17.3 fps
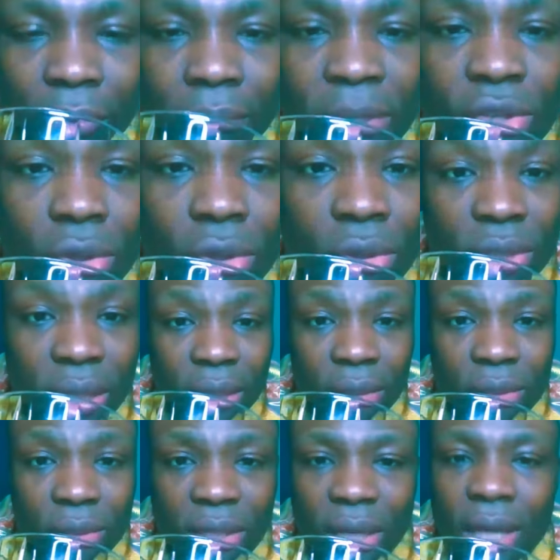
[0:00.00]
Make sure you
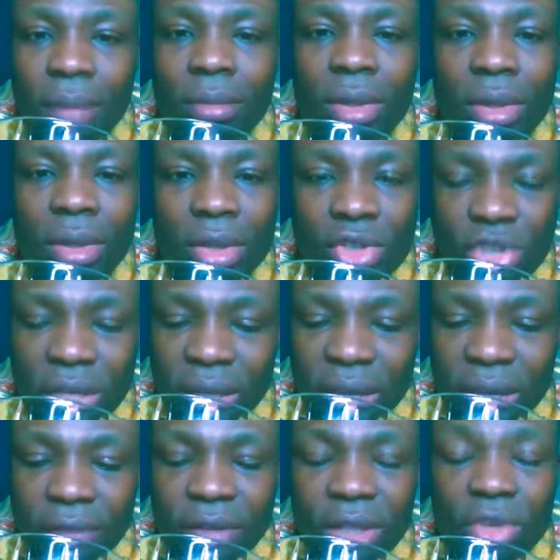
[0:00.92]
take your time,
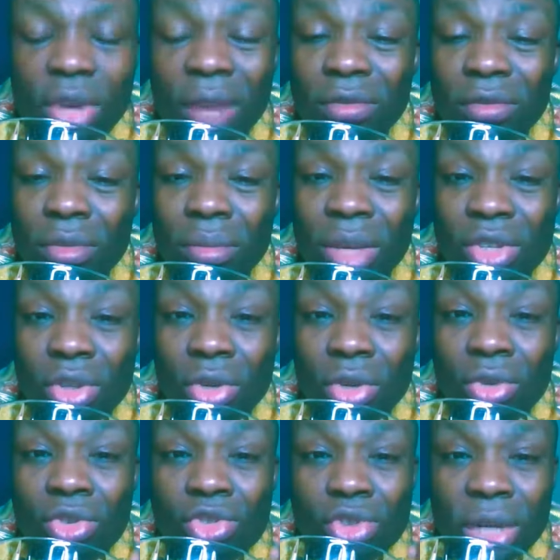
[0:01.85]
drink everything. You have to make
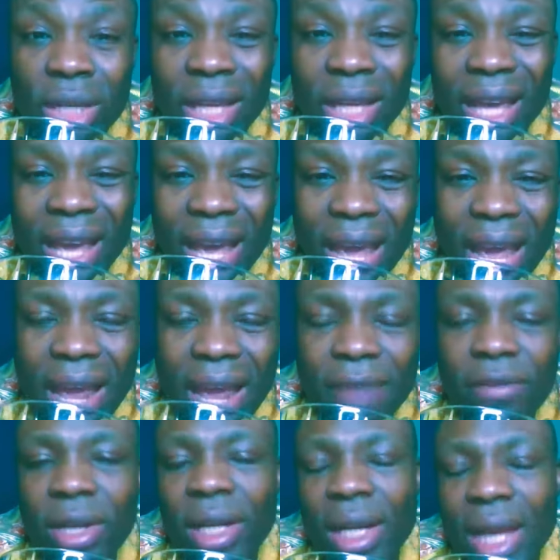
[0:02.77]
sure you drink
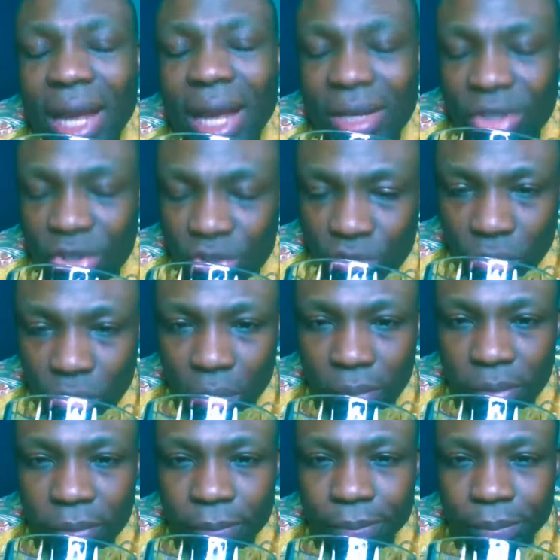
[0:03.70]
every last
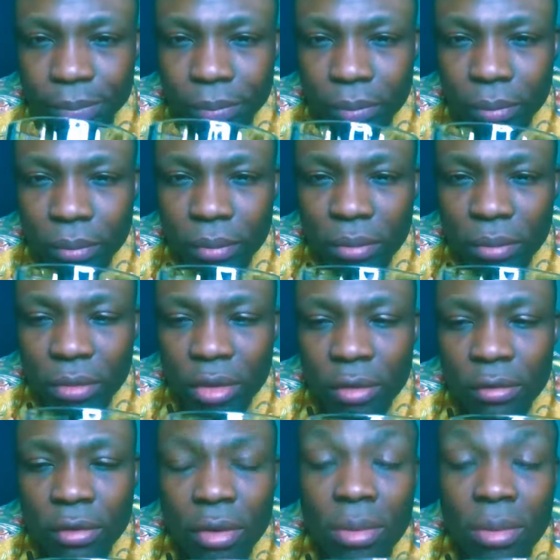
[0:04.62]
drop
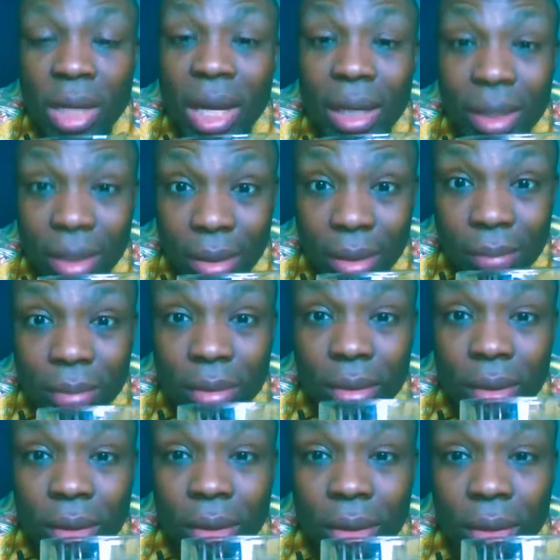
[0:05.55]
from that cup,
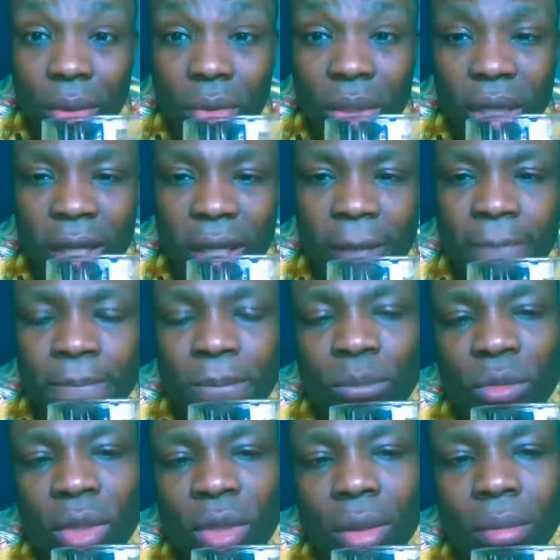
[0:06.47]
okay?
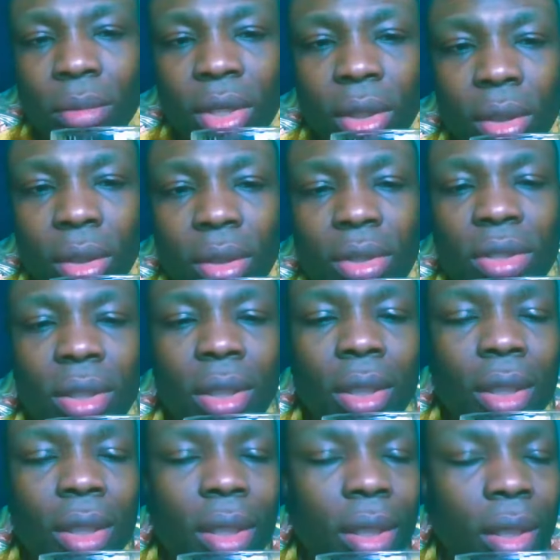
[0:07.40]
Because
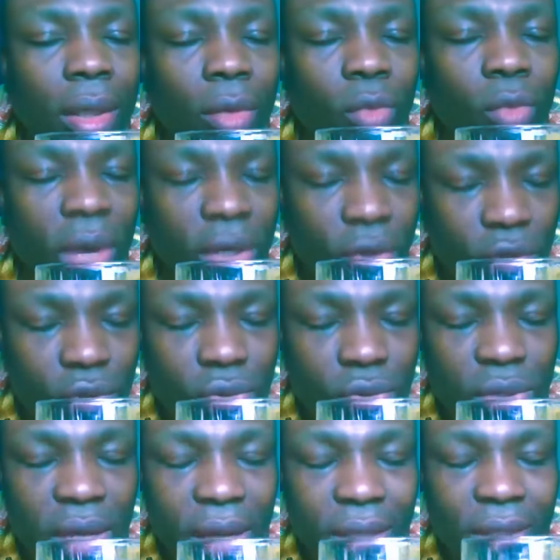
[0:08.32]
when you
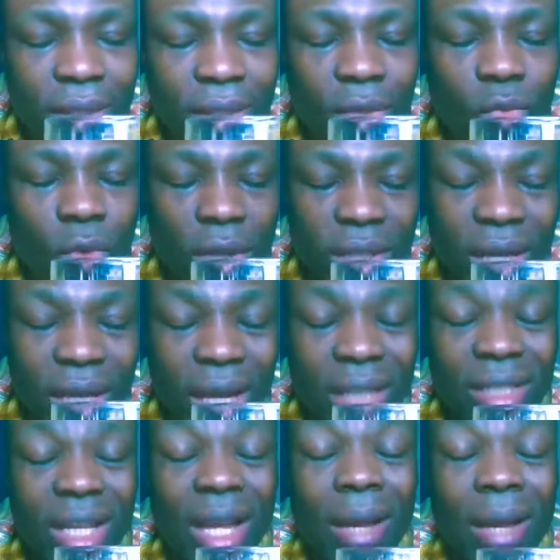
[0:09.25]
do that, the water
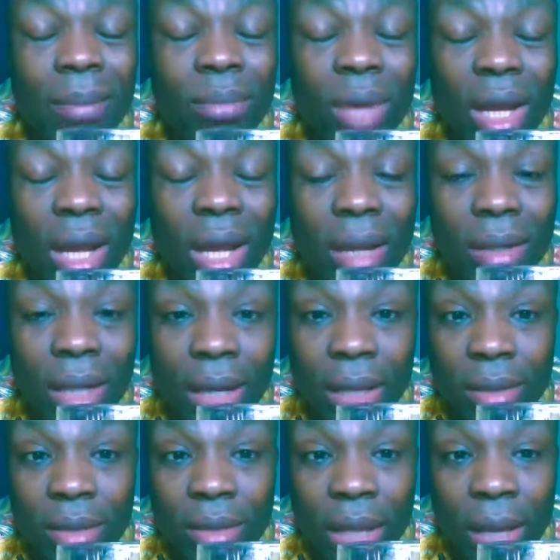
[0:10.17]

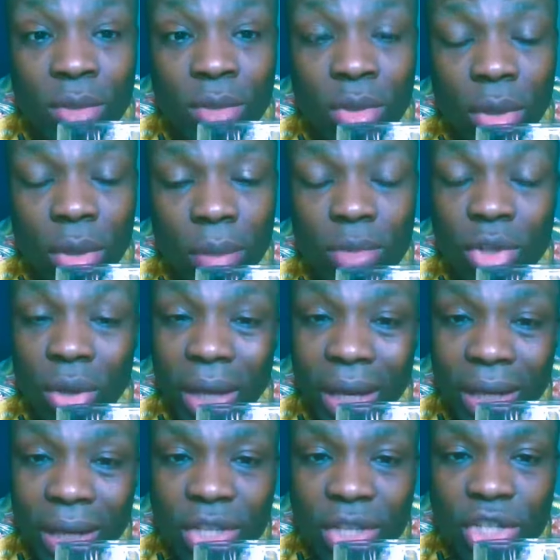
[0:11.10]
has absorbed your
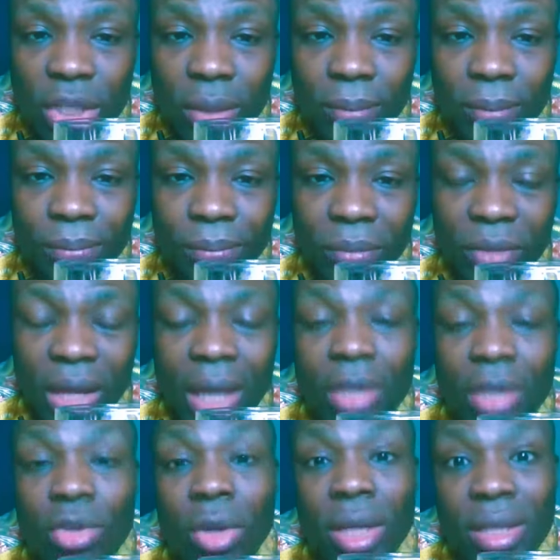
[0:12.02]
energy
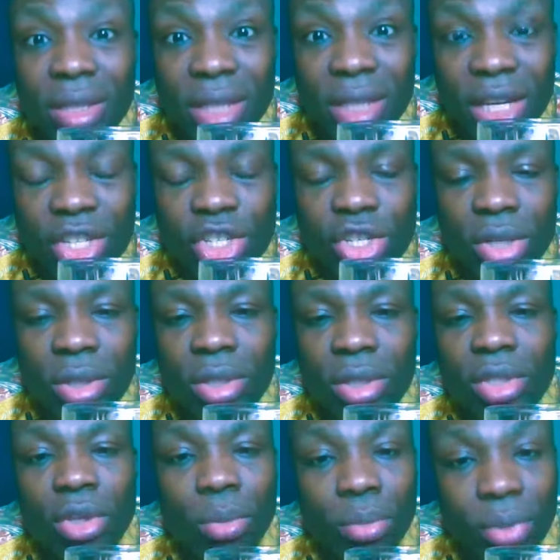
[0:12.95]
and your intention,
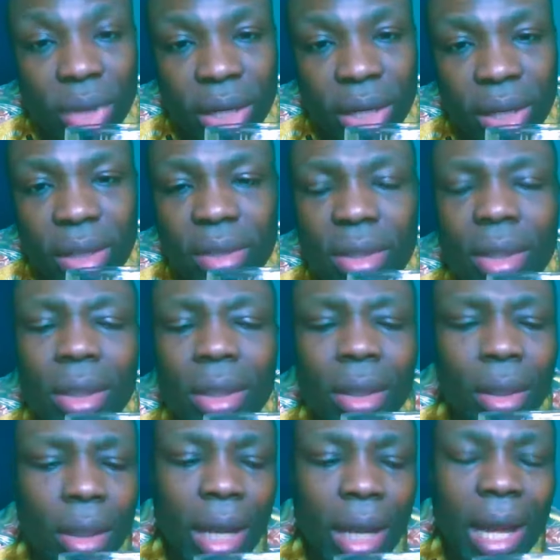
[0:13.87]
your prayers,
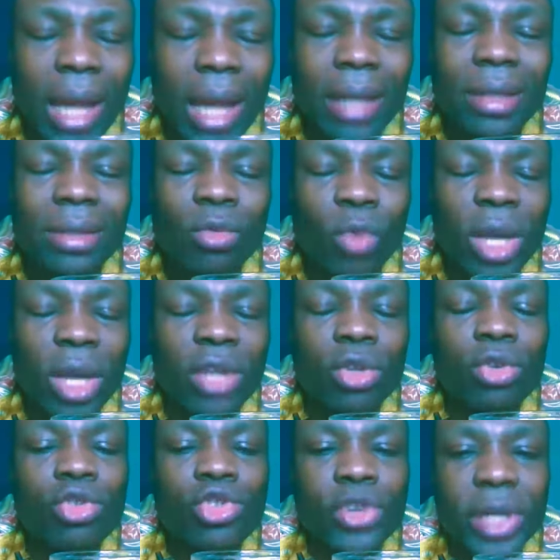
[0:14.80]
and when
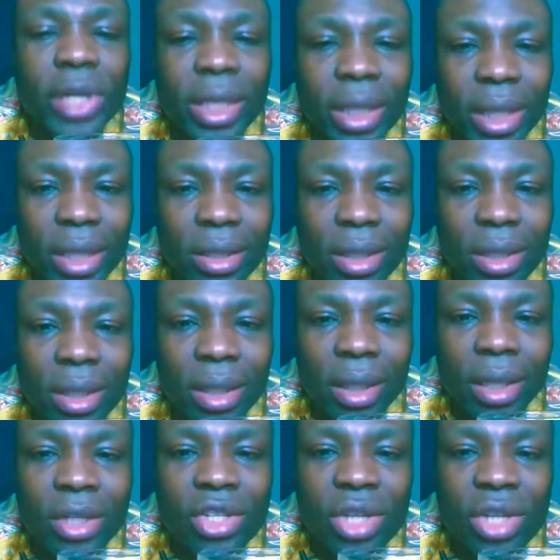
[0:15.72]
you drink it,
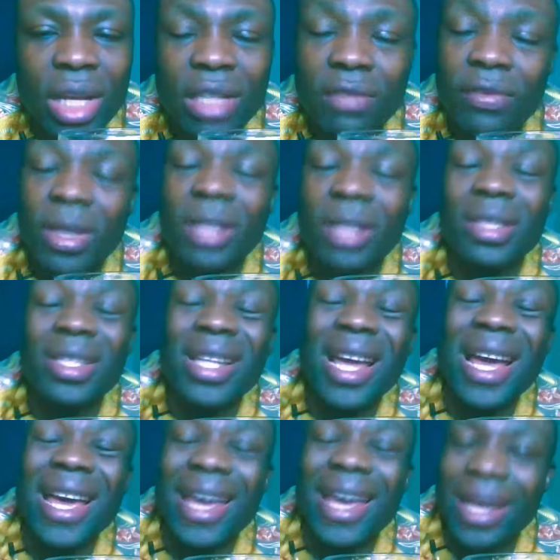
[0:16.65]
it transfers
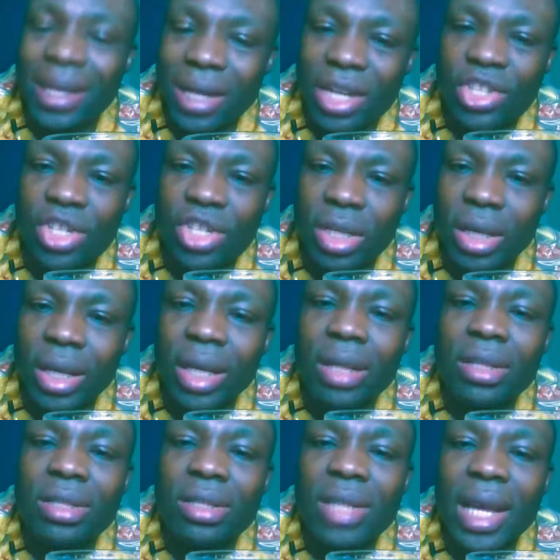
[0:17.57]
that energy
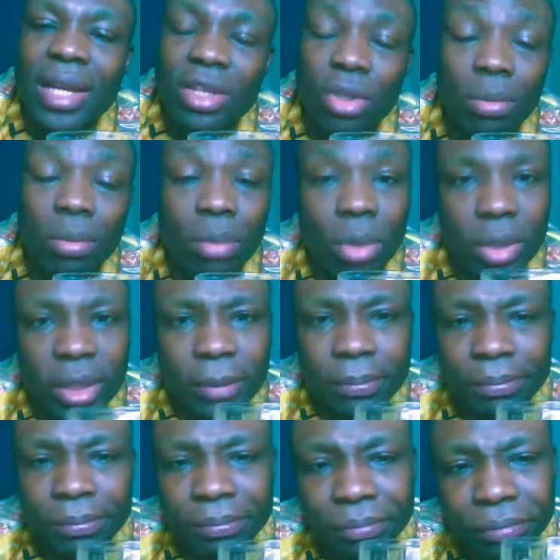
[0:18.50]
inside your body,
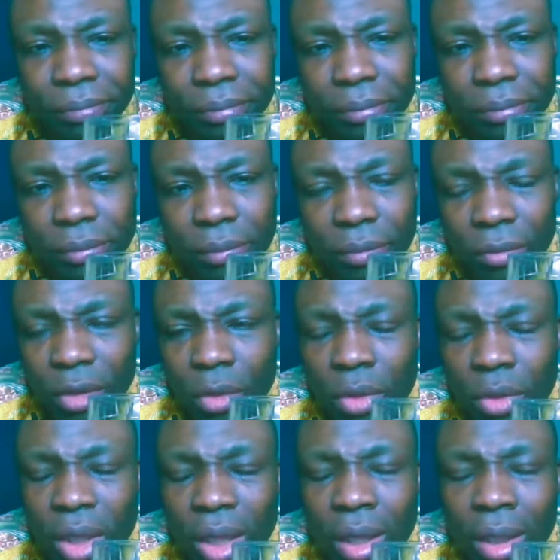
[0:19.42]

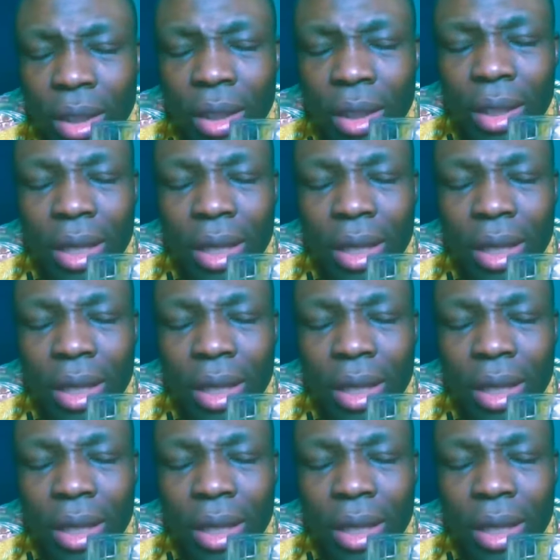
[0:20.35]
okay?